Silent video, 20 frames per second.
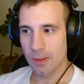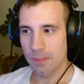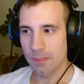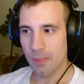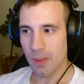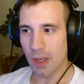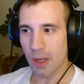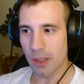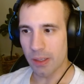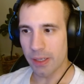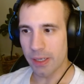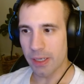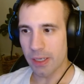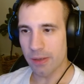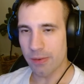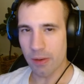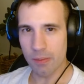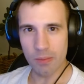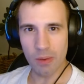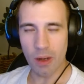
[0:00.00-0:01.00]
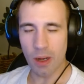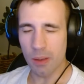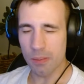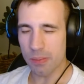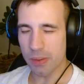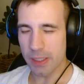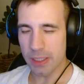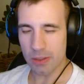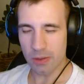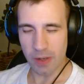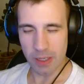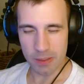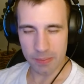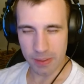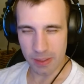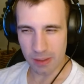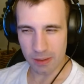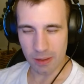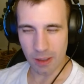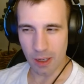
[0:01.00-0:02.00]
on here. If I'm wrong, please correct me in
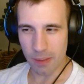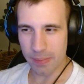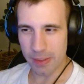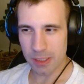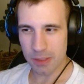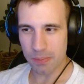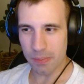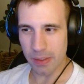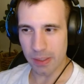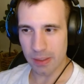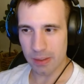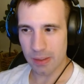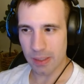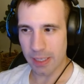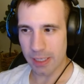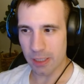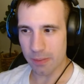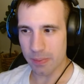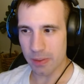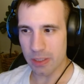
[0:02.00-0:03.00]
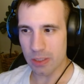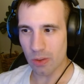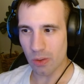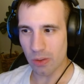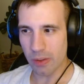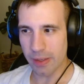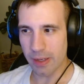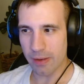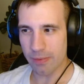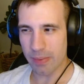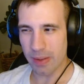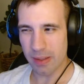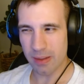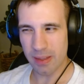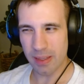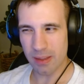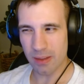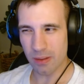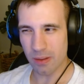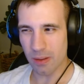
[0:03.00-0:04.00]
the comments, but I could be totally off. I
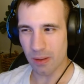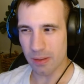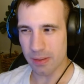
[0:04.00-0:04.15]
think they're called